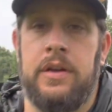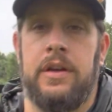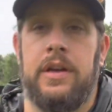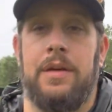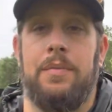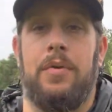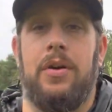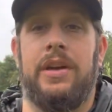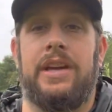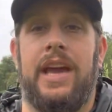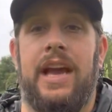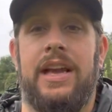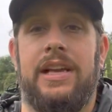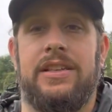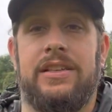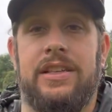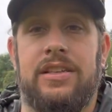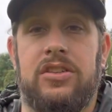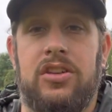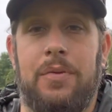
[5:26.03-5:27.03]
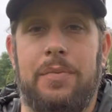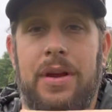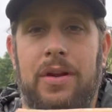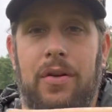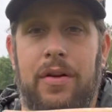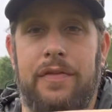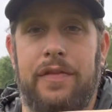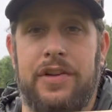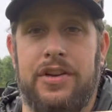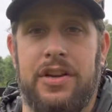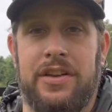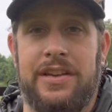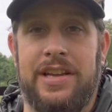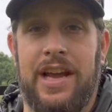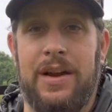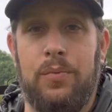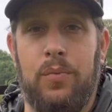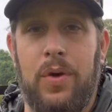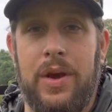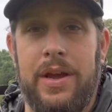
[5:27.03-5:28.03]
In my case, this time of year I fish a
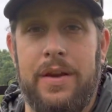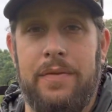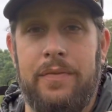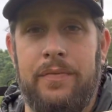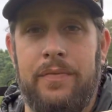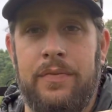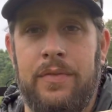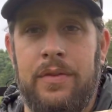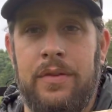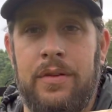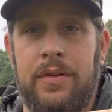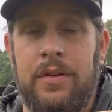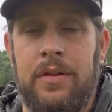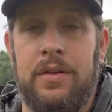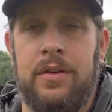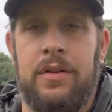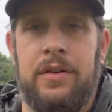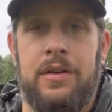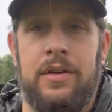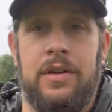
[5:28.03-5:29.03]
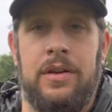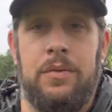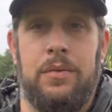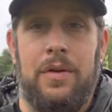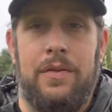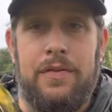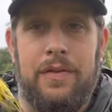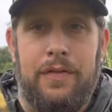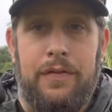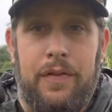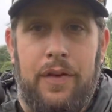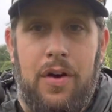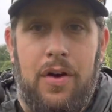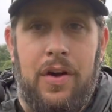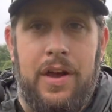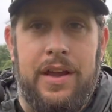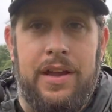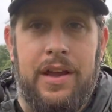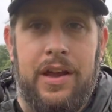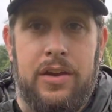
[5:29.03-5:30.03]
10 weight with your
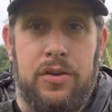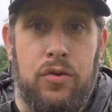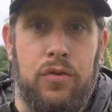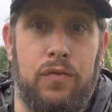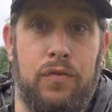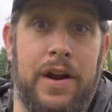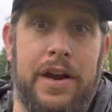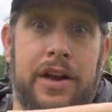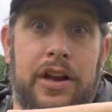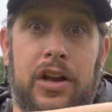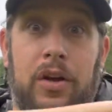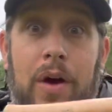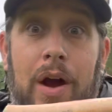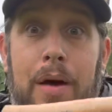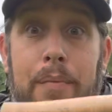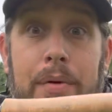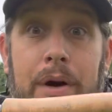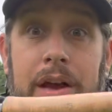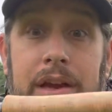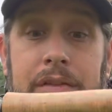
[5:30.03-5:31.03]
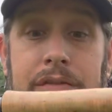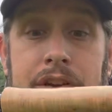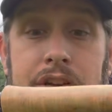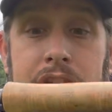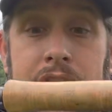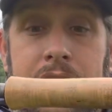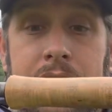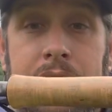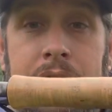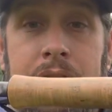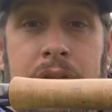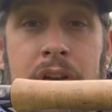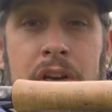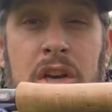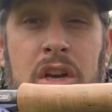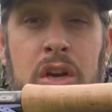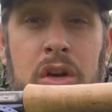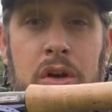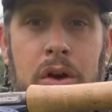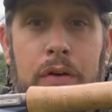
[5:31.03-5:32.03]
fly, and you're ready to go out pike fishing.
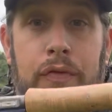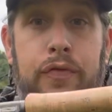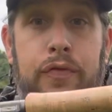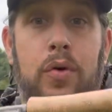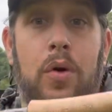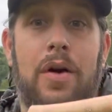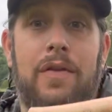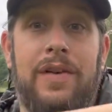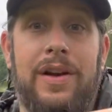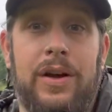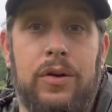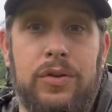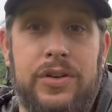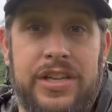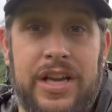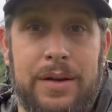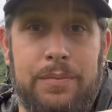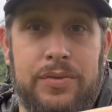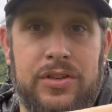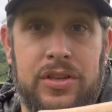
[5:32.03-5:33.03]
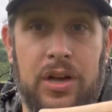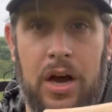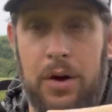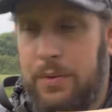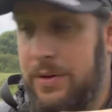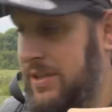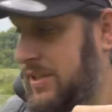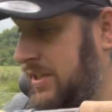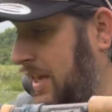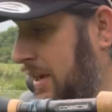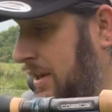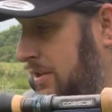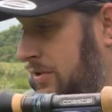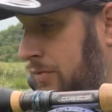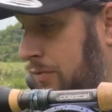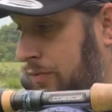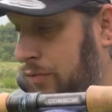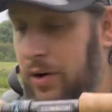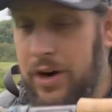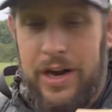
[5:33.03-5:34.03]
A few other little tips that I would say is
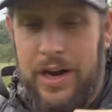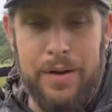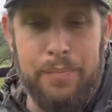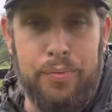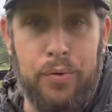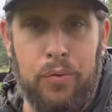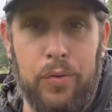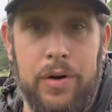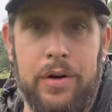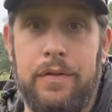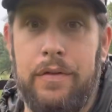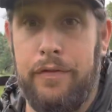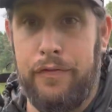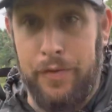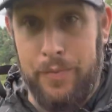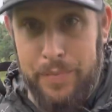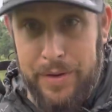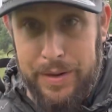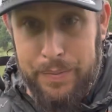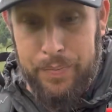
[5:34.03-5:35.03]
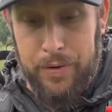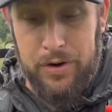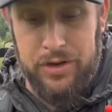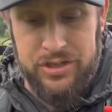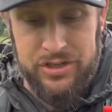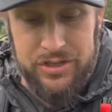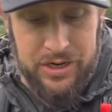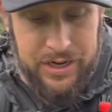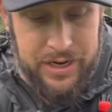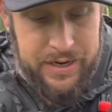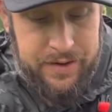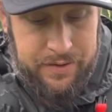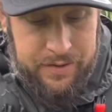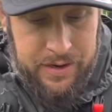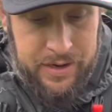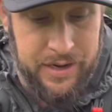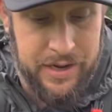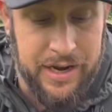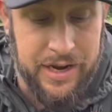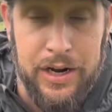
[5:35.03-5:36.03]
really important for me personally,
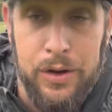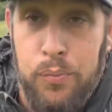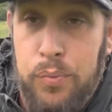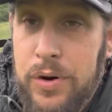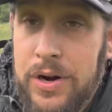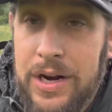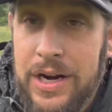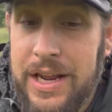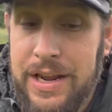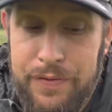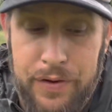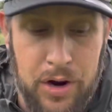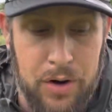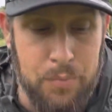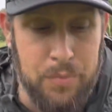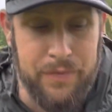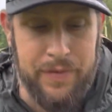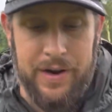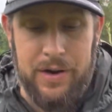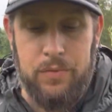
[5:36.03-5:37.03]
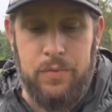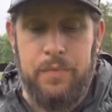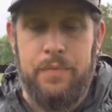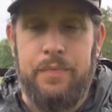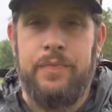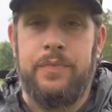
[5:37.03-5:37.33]
and I wouldn't leave home without: